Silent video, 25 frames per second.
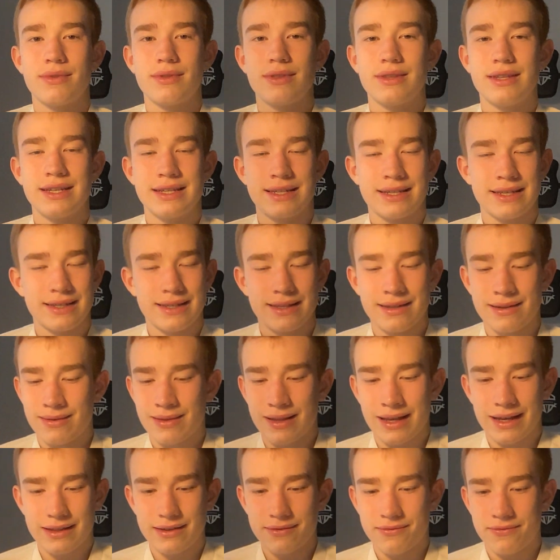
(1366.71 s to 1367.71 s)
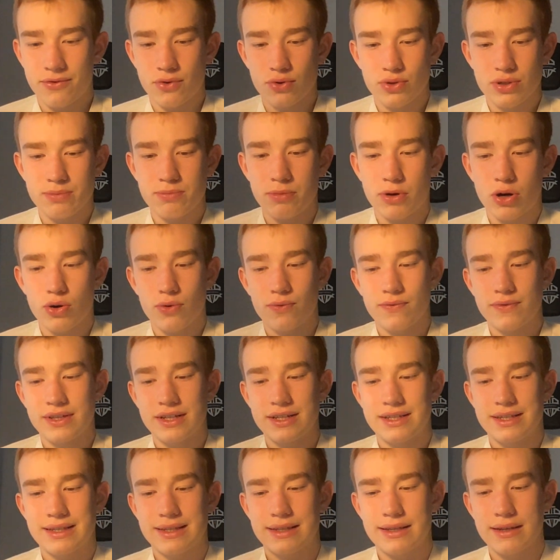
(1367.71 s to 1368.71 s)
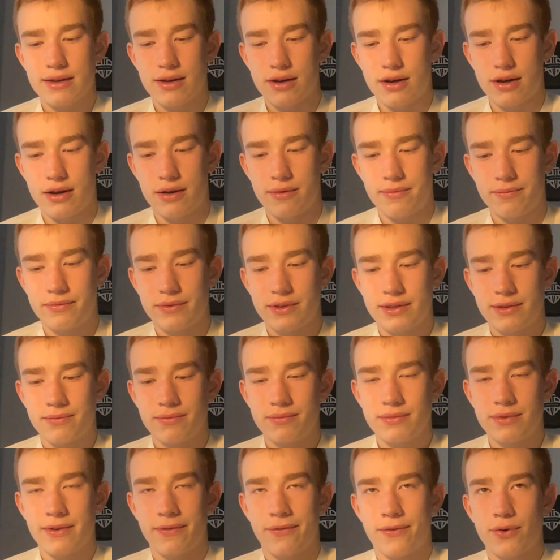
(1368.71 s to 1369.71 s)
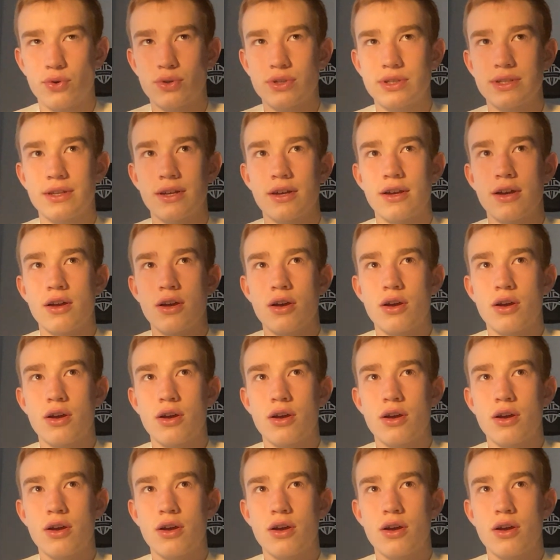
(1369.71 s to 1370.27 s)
This is like the first part of this, the first